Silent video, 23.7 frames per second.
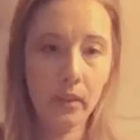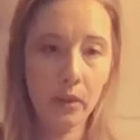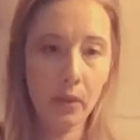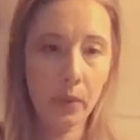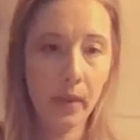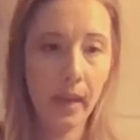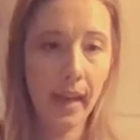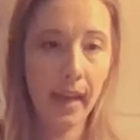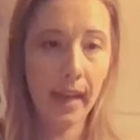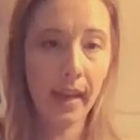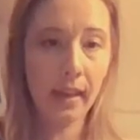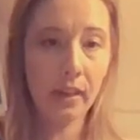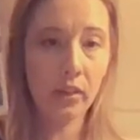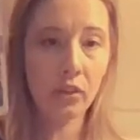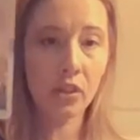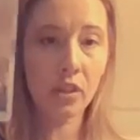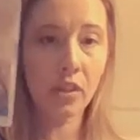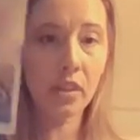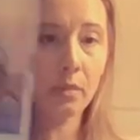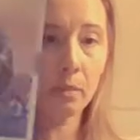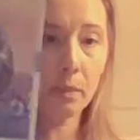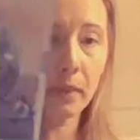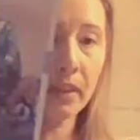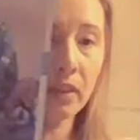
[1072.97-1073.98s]
Okay,
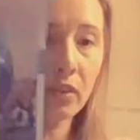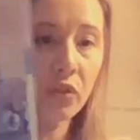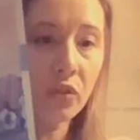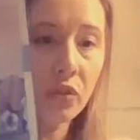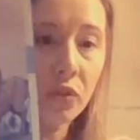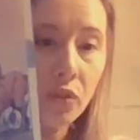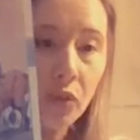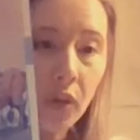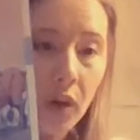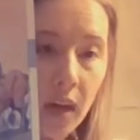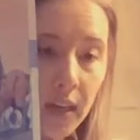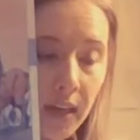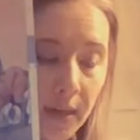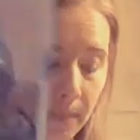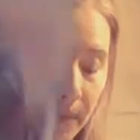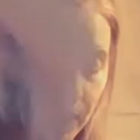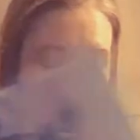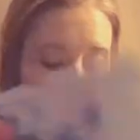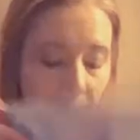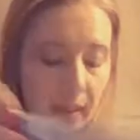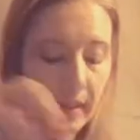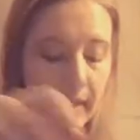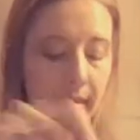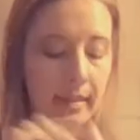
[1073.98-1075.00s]
she's being strong
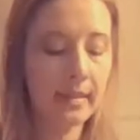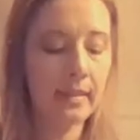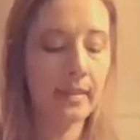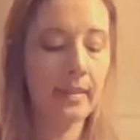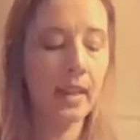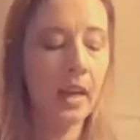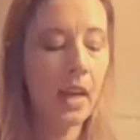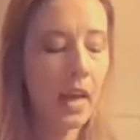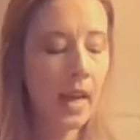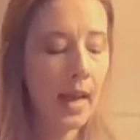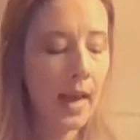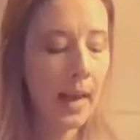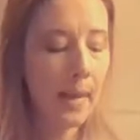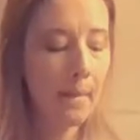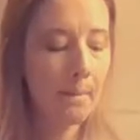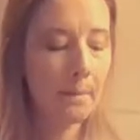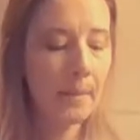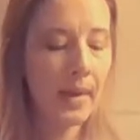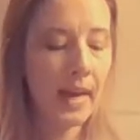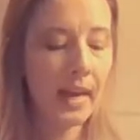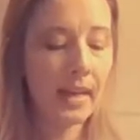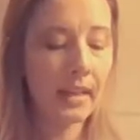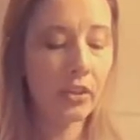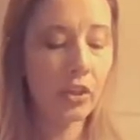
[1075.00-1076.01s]
about this,
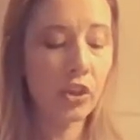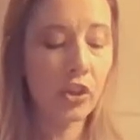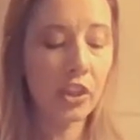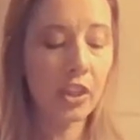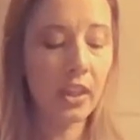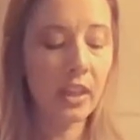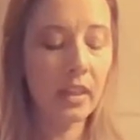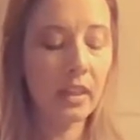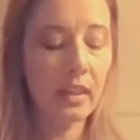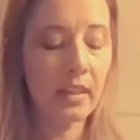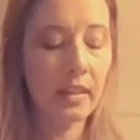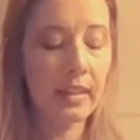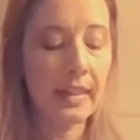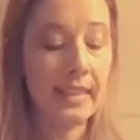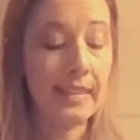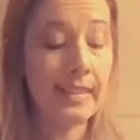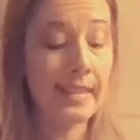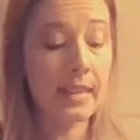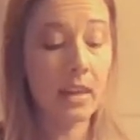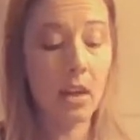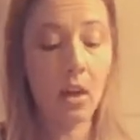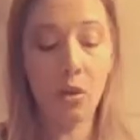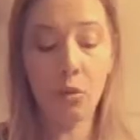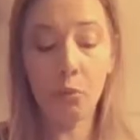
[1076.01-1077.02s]
but she
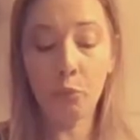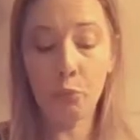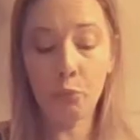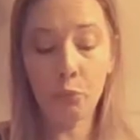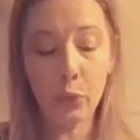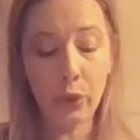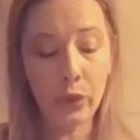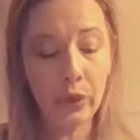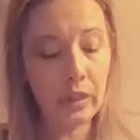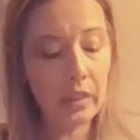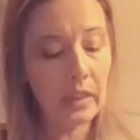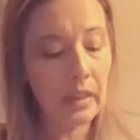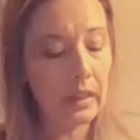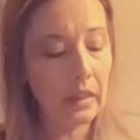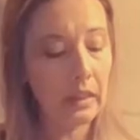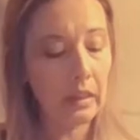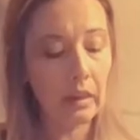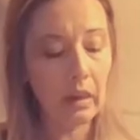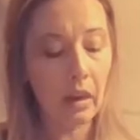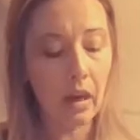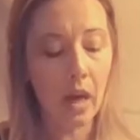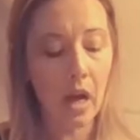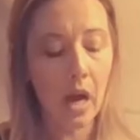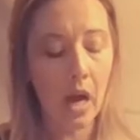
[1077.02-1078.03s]
is
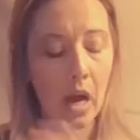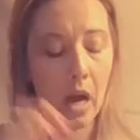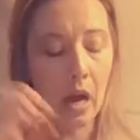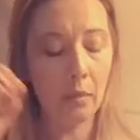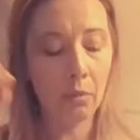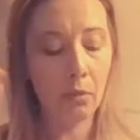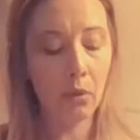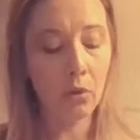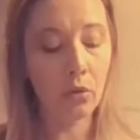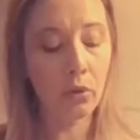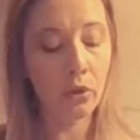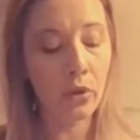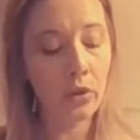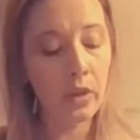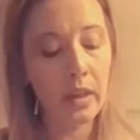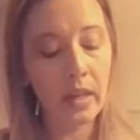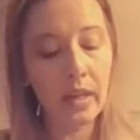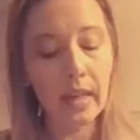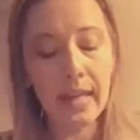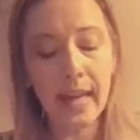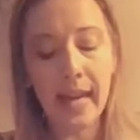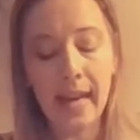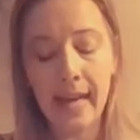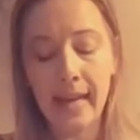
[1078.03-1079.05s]
really
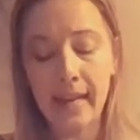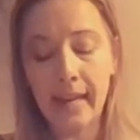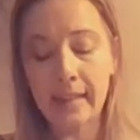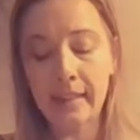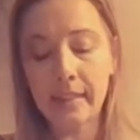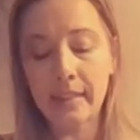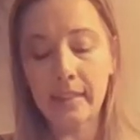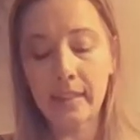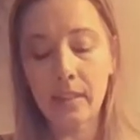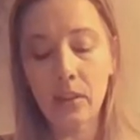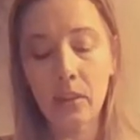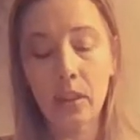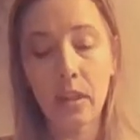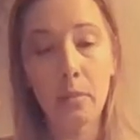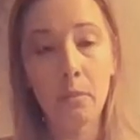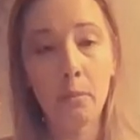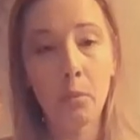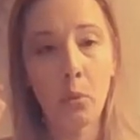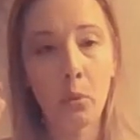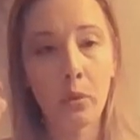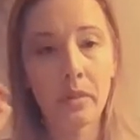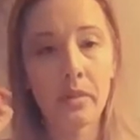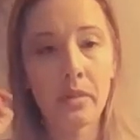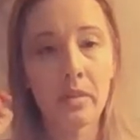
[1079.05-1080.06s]
looking at the
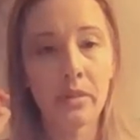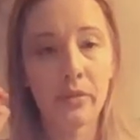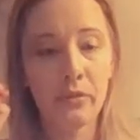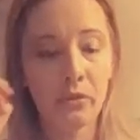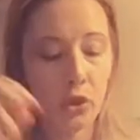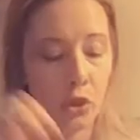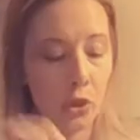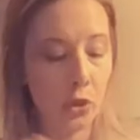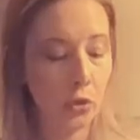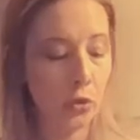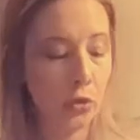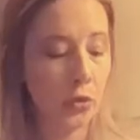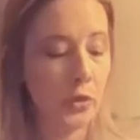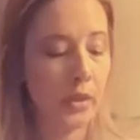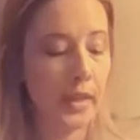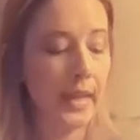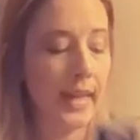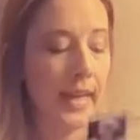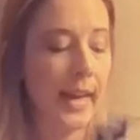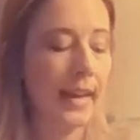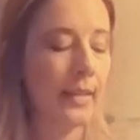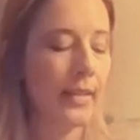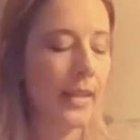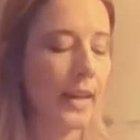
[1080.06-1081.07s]
importance of children,
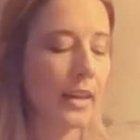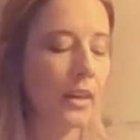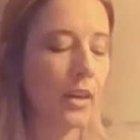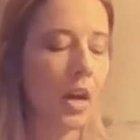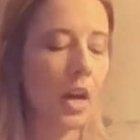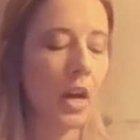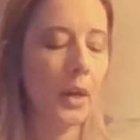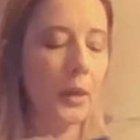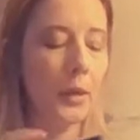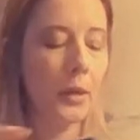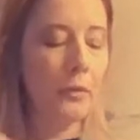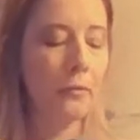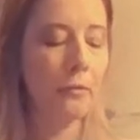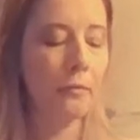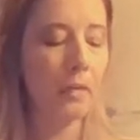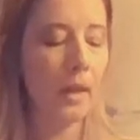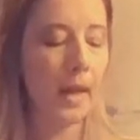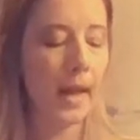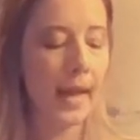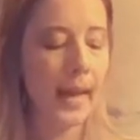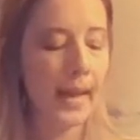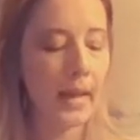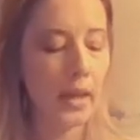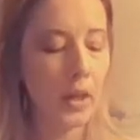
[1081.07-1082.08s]
and that kind of
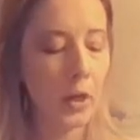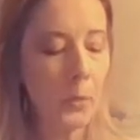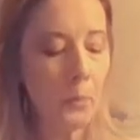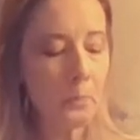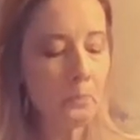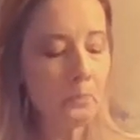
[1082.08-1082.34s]
like,